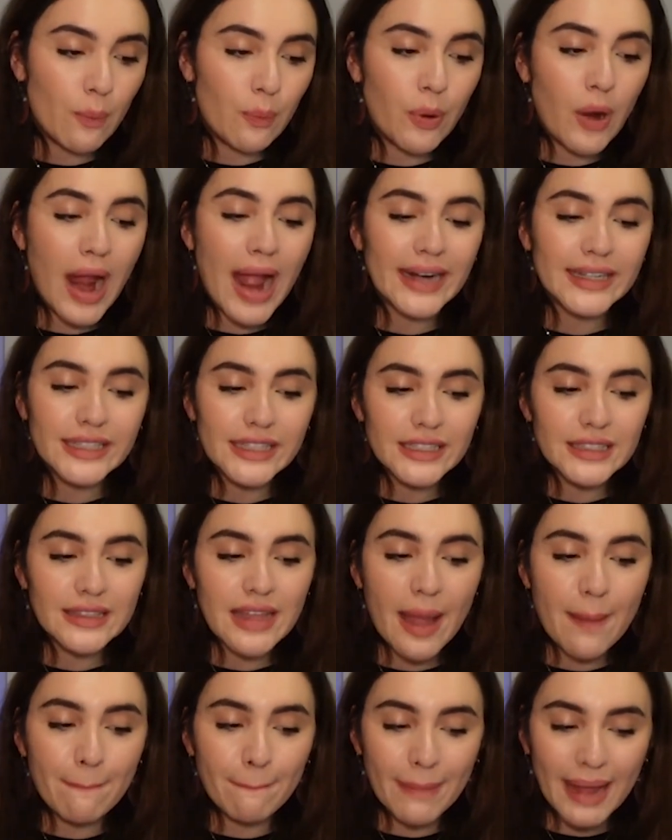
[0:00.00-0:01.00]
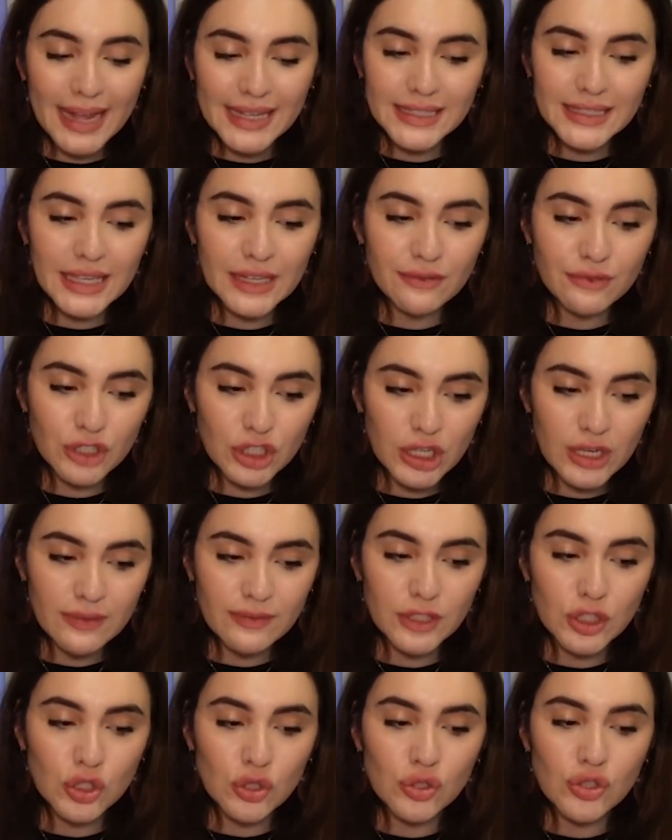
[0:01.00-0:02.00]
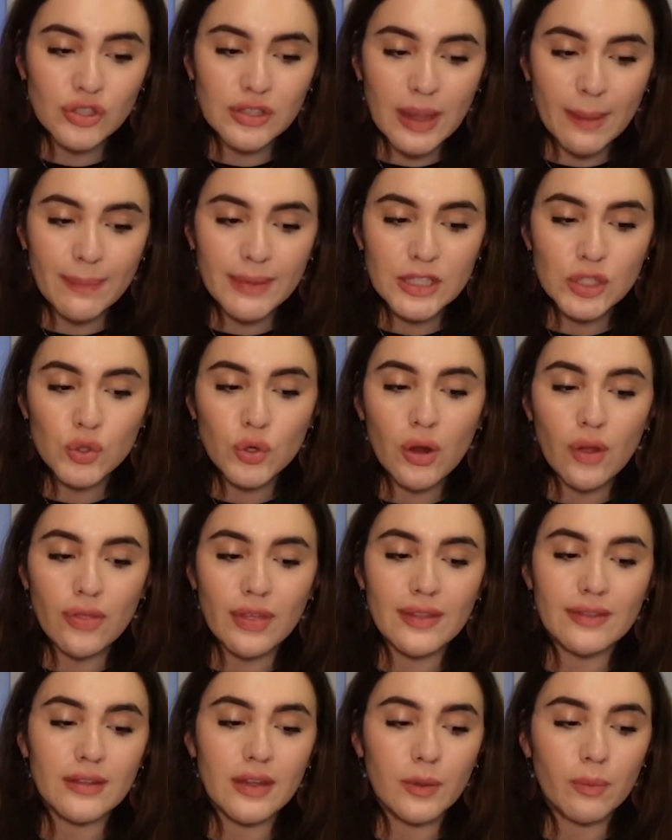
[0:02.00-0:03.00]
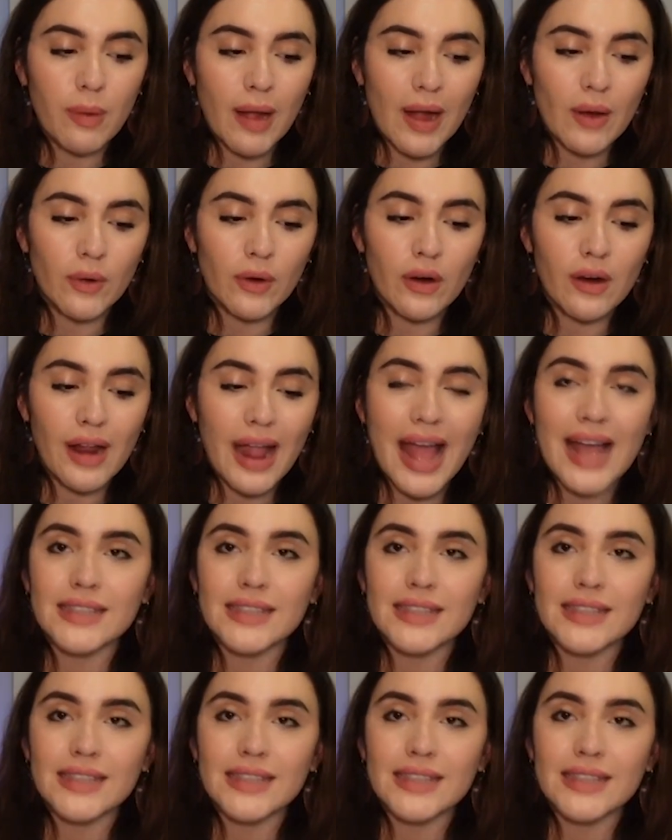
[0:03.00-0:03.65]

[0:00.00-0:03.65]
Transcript: Practice that mindset shifts to step into your authentic power